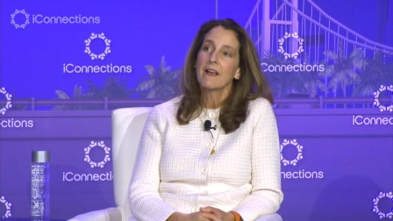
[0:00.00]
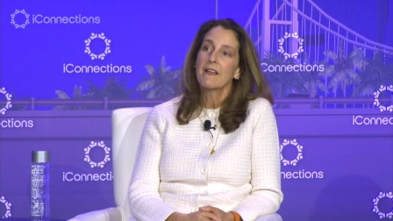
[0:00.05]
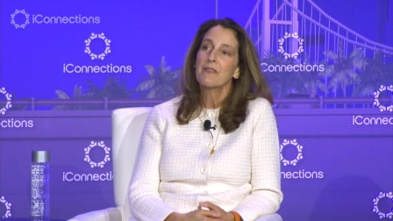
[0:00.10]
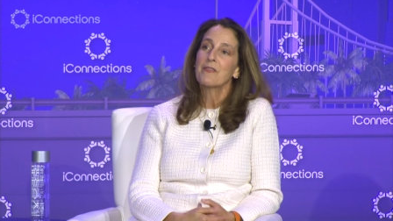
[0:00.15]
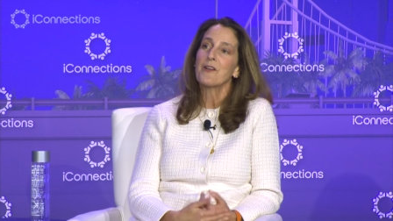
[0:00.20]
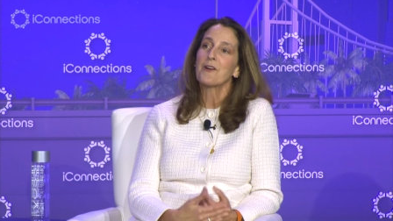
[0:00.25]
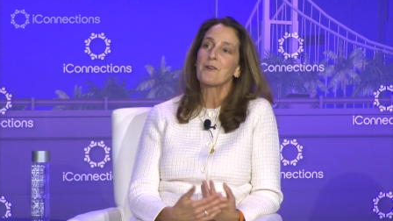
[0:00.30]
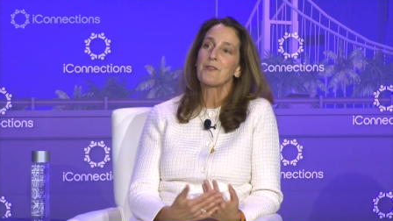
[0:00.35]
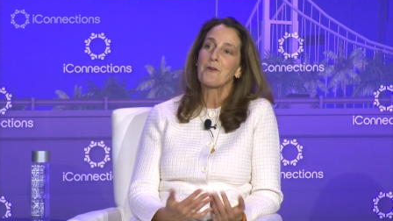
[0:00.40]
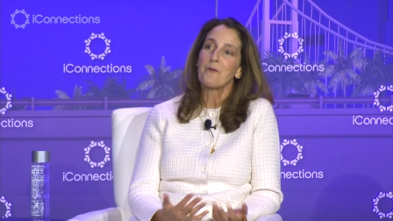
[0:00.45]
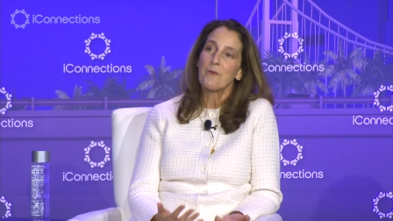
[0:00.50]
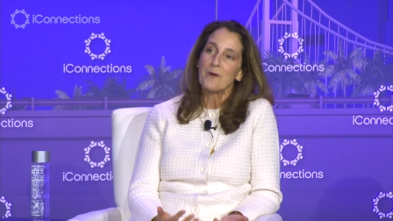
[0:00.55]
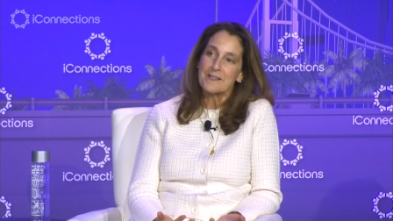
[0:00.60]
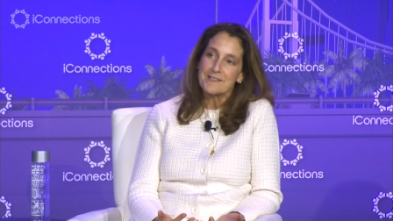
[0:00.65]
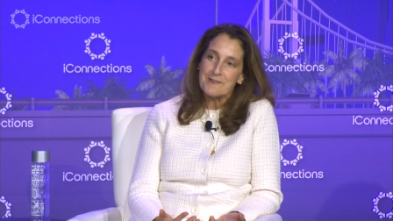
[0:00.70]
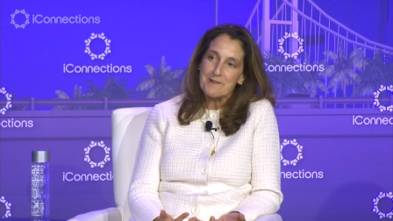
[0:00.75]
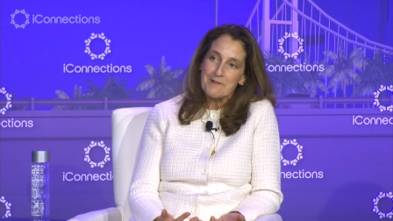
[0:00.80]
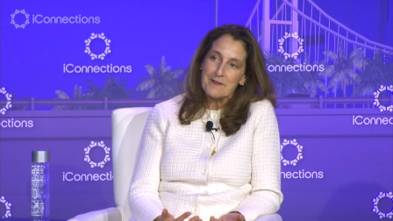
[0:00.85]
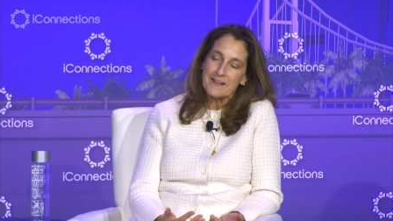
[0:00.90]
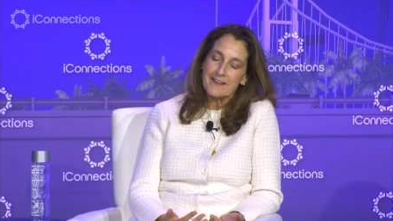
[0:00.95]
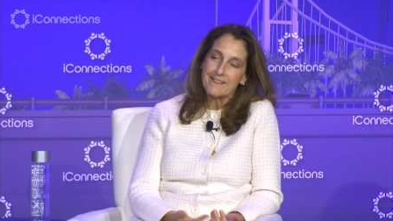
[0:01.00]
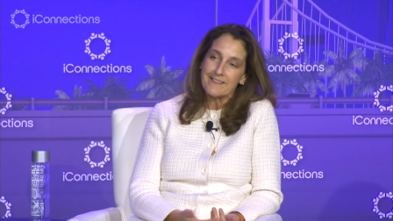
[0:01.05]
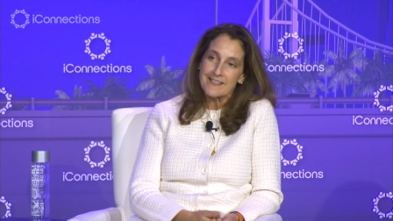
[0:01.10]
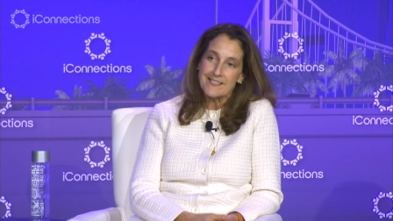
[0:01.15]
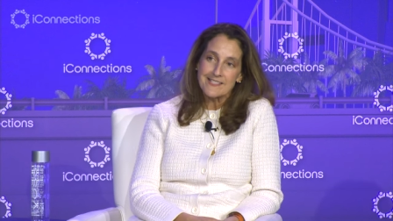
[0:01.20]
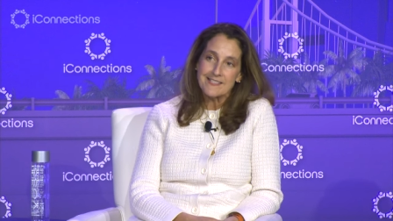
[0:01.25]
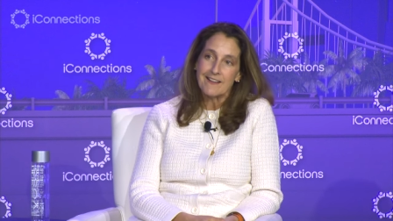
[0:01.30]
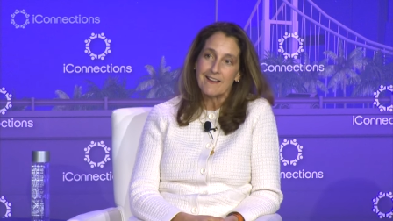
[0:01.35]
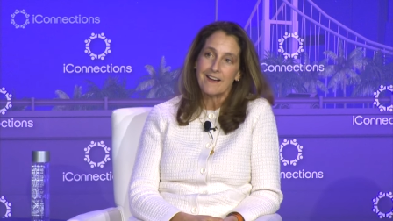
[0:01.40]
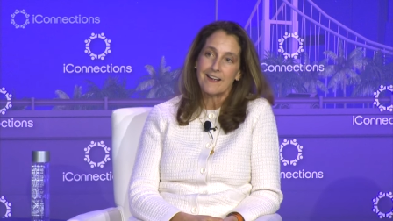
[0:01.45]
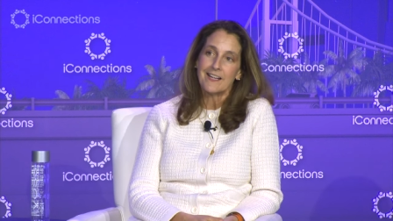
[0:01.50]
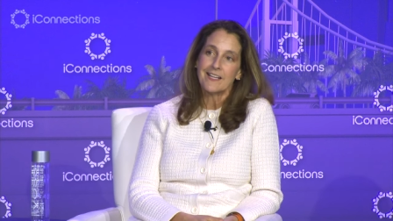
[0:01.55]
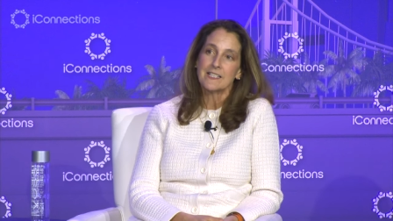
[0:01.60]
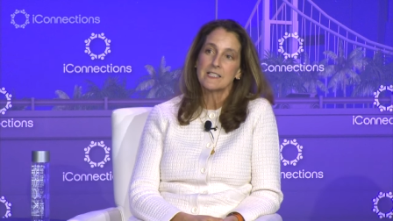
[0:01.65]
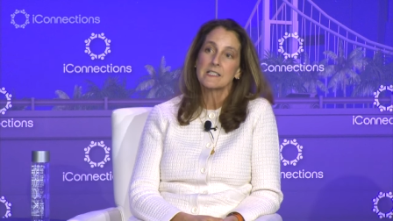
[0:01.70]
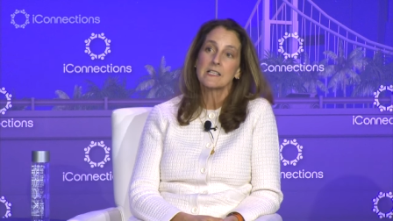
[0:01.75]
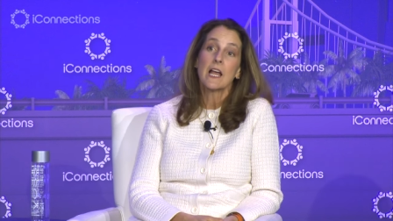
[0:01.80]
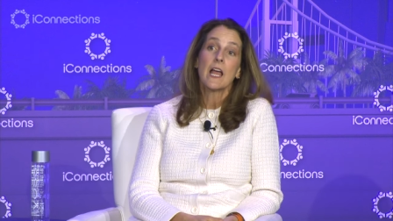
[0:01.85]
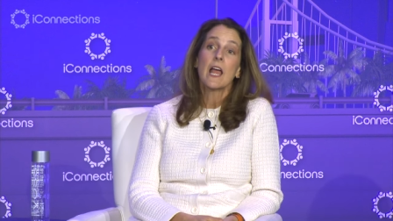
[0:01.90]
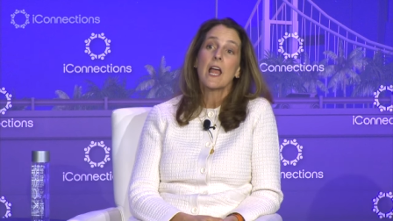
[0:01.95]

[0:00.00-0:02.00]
They're the ones creating the slides.